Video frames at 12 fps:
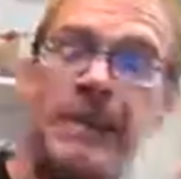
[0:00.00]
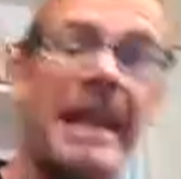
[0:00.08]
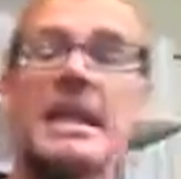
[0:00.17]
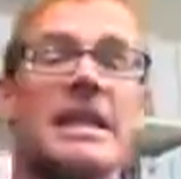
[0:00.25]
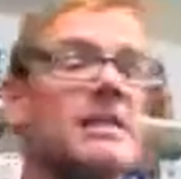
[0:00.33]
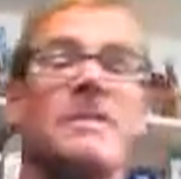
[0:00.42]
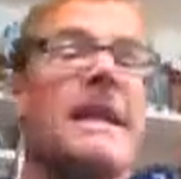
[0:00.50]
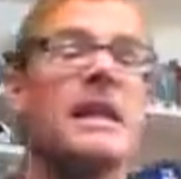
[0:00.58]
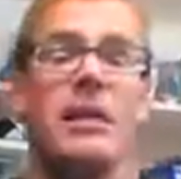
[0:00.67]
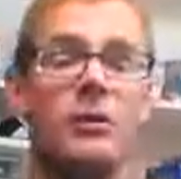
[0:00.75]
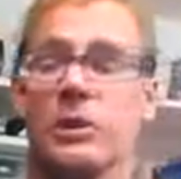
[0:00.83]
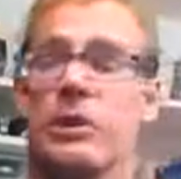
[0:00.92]
spending,
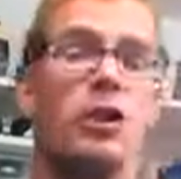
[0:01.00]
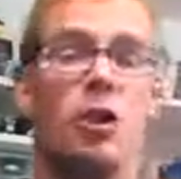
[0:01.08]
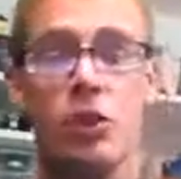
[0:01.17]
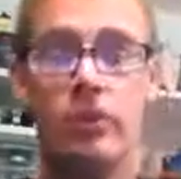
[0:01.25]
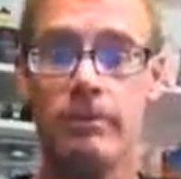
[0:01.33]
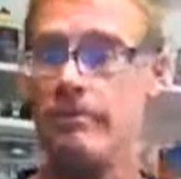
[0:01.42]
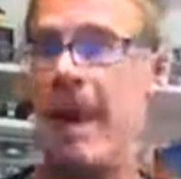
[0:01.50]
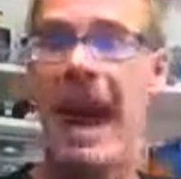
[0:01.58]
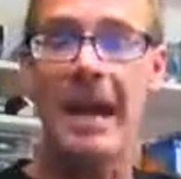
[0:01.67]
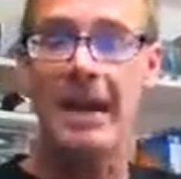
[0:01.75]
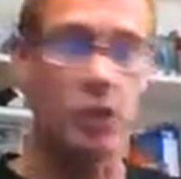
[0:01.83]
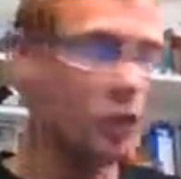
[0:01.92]
spending with their little
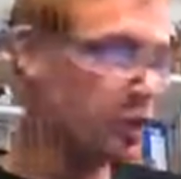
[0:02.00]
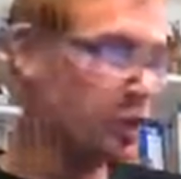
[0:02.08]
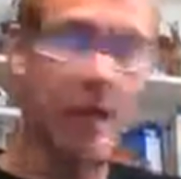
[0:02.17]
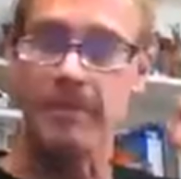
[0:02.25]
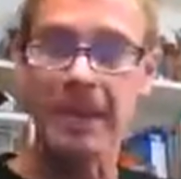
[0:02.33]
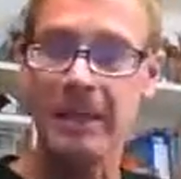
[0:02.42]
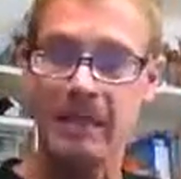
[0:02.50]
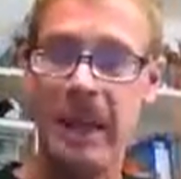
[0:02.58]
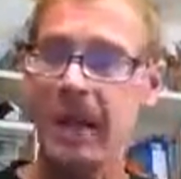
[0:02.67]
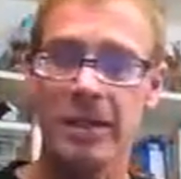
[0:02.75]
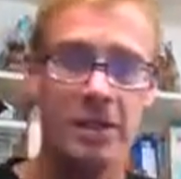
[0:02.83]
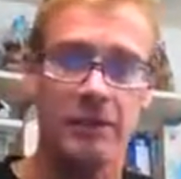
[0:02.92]
bags and shopping
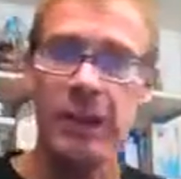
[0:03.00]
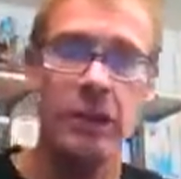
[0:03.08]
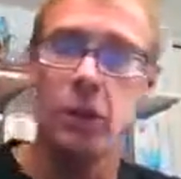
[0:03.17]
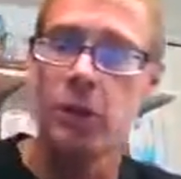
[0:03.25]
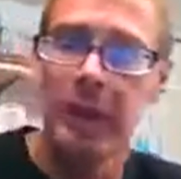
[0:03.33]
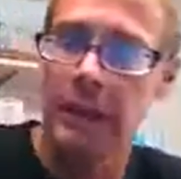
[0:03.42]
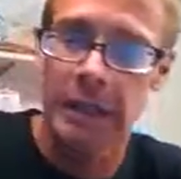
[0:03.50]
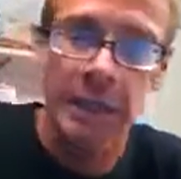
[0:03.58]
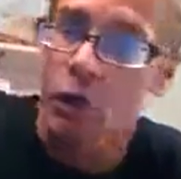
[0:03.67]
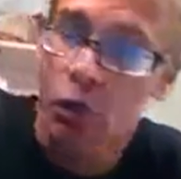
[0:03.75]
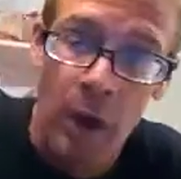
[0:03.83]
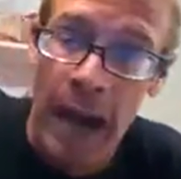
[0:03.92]
bags of Hello Kitty
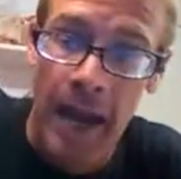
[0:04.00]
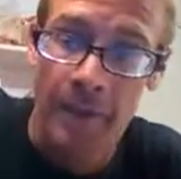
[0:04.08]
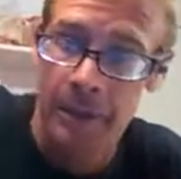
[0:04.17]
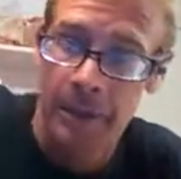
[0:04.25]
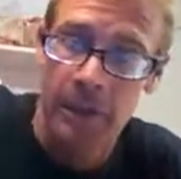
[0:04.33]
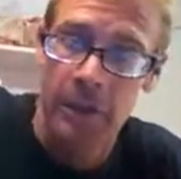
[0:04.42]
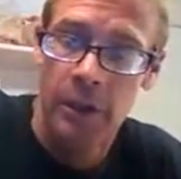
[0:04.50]
crap.